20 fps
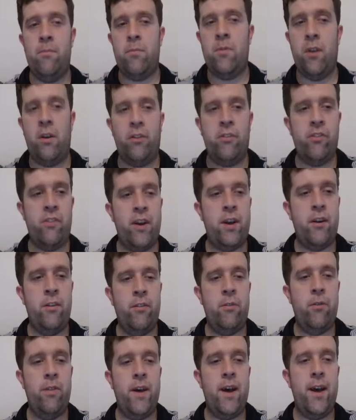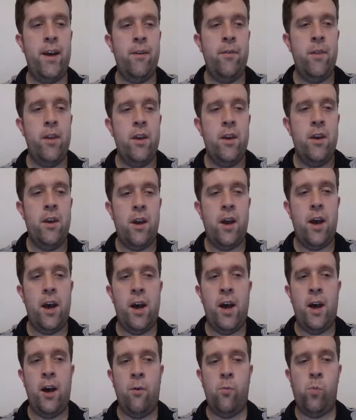Tells us how to do that.
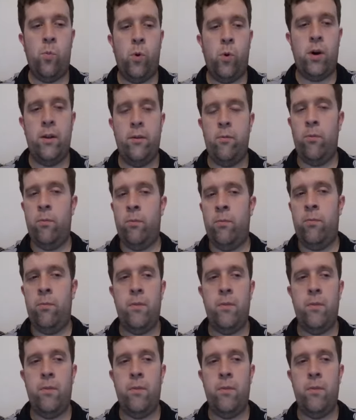Uh, 1